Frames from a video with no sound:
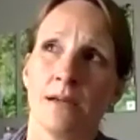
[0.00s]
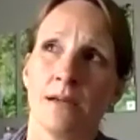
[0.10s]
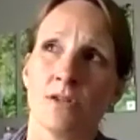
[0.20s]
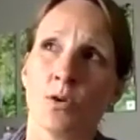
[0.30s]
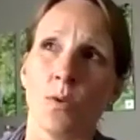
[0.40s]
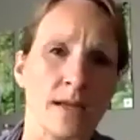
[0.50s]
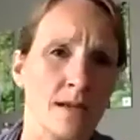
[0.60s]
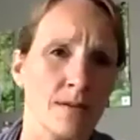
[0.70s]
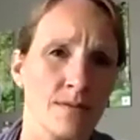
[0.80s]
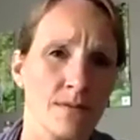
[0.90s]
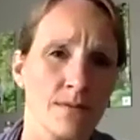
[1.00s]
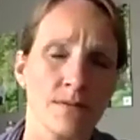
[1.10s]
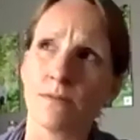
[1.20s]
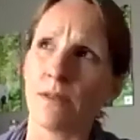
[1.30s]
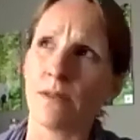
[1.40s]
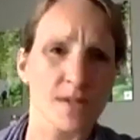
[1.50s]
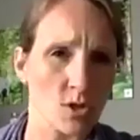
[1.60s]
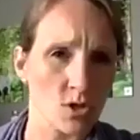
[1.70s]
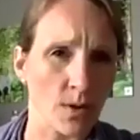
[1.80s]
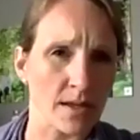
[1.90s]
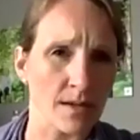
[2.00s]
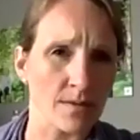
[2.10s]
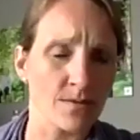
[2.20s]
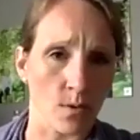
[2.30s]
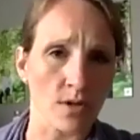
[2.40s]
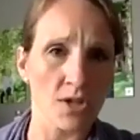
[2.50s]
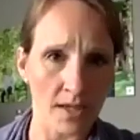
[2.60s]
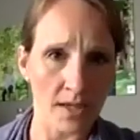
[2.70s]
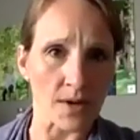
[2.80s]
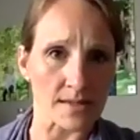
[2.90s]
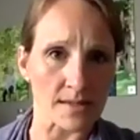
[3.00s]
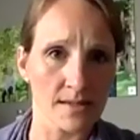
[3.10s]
20, I think it was like 24 chicken breasts,